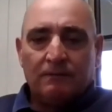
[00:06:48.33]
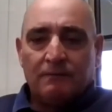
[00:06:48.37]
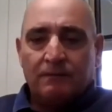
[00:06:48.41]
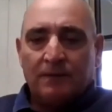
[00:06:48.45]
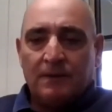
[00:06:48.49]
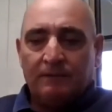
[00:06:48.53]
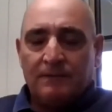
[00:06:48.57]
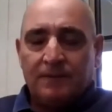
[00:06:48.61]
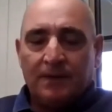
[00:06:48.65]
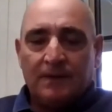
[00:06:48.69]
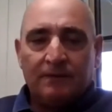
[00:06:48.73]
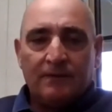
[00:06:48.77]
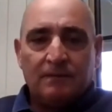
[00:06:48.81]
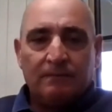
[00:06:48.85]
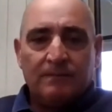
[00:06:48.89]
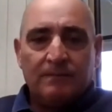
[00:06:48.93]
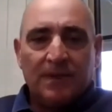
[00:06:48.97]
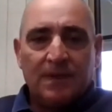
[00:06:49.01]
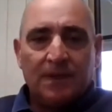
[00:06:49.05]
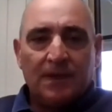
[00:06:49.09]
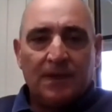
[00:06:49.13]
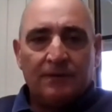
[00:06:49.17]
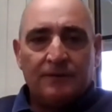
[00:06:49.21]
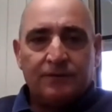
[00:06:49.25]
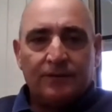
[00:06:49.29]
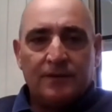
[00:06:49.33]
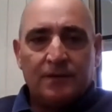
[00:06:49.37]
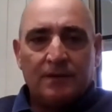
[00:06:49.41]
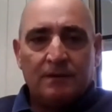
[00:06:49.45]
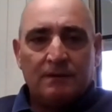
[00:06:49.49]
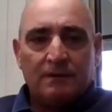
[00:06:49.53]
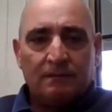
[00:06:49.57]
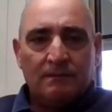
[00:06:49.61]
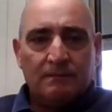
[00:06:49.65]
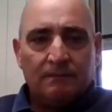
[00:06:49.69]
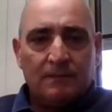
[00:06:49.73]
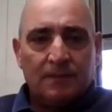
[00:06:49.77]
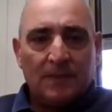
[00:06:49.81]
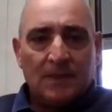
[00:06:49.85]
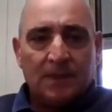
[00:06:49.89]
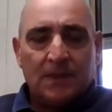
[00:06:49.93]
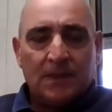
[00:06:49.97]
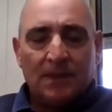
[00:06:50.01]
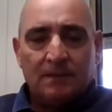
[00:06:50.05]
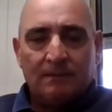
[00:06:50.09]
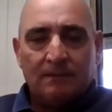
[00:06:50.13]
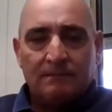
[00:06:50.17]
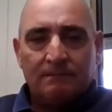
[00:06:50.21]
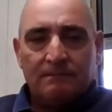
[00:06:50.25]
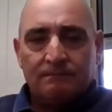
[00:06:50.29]
Drift is a big issue
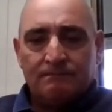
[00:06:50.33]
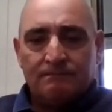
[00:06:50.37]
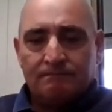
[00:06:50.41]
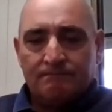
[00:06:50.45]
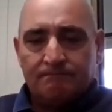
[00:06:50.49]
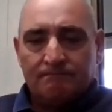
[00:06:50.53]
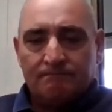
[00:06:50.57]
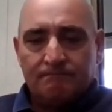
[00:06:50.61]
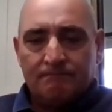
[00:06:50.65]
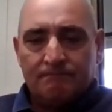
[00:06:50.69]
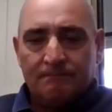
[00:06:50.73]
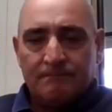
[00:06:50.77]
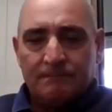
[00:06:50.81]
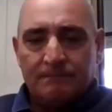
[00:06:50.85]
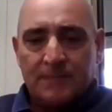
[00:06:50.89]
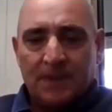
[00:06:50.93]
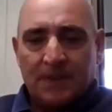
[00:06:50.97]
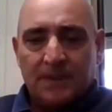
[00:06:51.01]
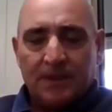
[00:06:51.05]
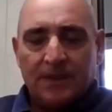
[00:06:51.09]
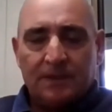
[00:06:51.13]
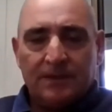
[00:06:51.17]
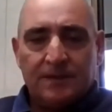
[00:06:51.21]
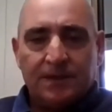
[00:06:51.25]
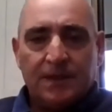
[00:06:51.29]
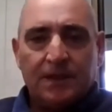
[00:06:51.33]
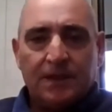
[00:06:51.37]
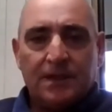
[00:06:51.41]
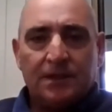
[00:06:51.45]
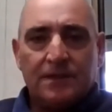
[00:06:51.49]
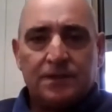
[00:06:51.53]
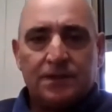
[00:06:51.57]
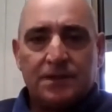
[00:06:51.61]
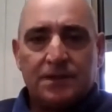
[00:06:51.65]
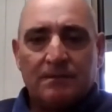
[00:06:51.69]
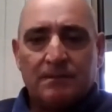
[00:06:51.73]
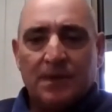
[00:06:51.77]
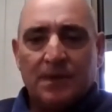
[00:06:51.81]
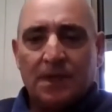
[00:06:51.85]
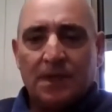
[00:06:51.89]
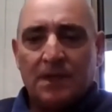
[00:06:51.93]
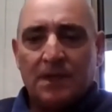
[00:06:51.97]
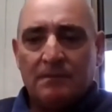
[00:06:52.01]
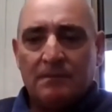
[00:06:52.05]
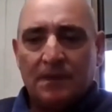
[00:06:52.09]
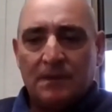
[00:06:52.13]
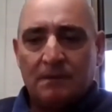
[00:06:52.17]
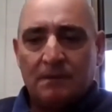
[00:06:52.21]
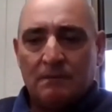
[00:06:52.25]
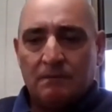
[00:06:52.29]
and continues to be,
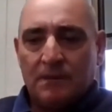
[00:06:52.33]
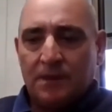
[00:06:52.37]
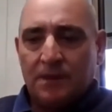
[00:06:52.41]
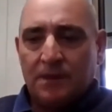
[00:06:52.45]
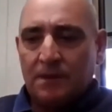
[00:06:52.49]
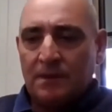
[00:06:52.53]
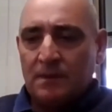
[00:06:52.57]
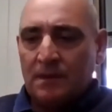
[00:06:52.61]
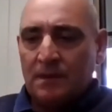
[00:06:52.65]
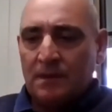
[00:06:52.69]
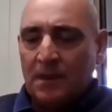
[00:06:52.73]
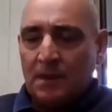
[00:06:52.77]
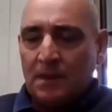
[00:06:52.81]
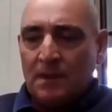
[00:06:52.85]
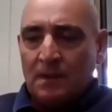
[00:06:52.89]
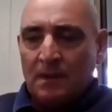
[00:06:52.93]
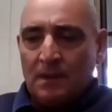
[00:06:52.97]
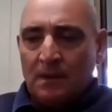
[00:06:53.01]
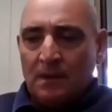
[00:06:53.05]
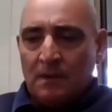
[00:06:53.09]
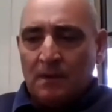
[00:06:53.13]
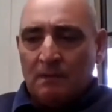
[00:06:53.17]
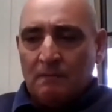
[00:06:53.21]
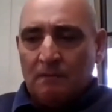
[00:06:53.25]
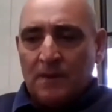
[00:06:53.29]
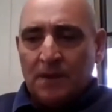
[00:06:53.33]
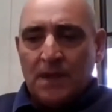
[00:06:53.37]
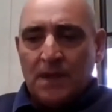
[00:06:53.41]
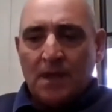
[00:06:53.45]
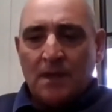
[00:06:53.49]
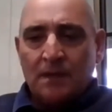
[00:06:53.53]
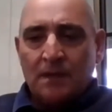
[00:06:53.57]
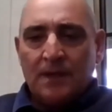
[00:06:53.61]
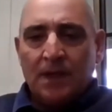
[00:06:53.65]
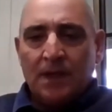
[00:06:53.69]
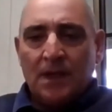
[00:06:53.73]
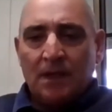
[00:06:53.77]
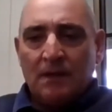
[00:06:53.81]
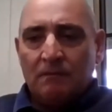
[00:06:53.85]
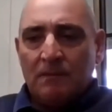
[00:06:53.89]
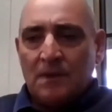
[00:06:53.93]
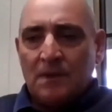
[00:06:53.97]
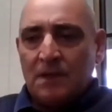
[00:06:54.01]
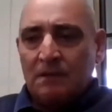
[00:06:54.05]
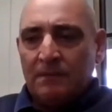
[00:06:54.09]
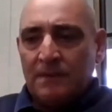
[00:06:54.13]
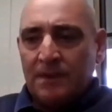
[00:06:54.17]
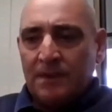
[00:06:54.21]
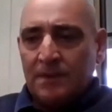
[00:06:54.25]
but we're going the other way.